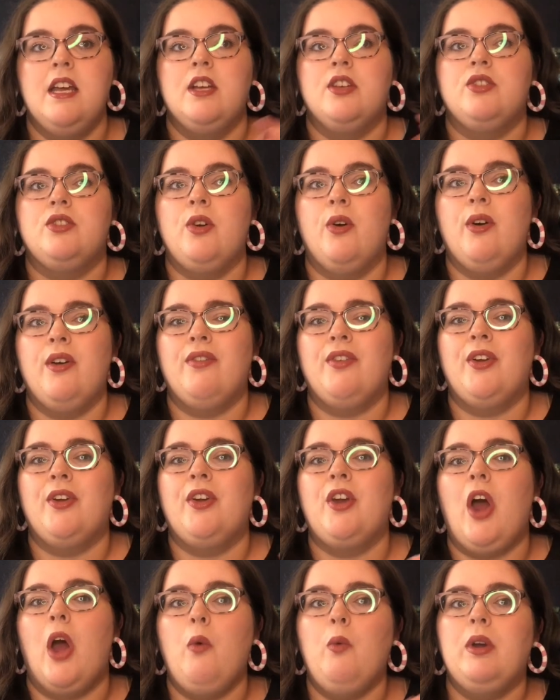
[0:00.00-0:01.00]
So if you're
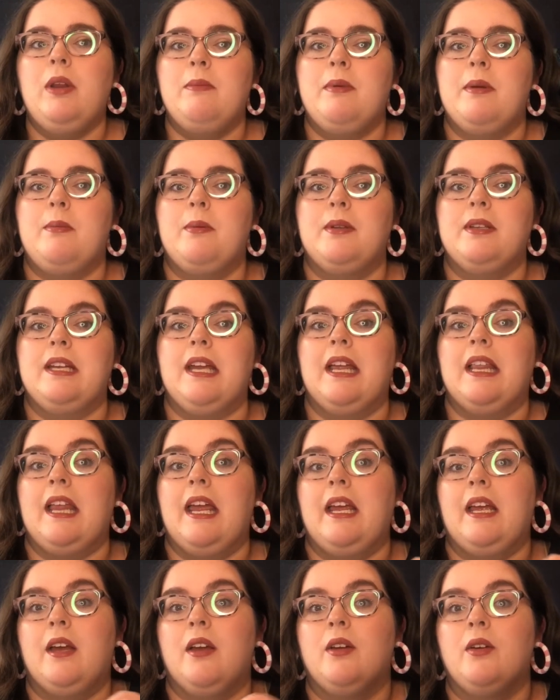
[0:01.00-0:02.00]
not wanting people to get
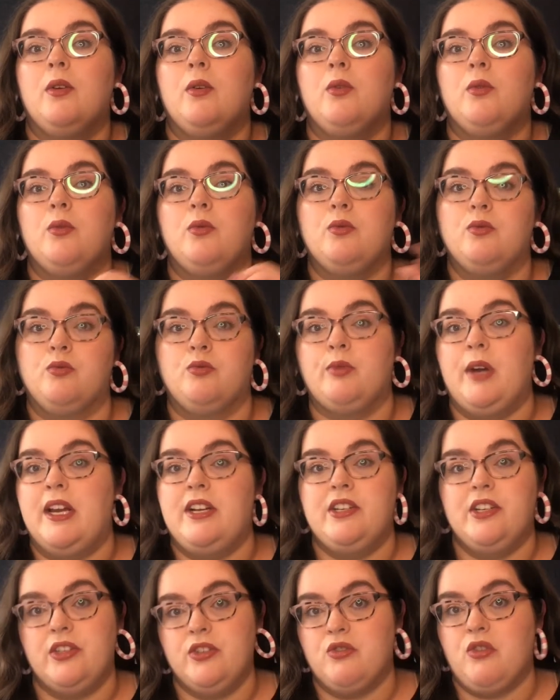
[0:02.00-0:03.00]

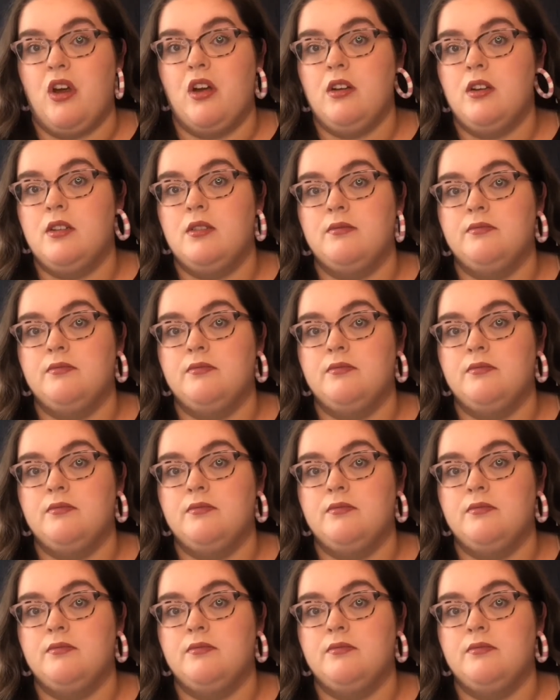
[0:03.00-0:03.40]
raging drunk,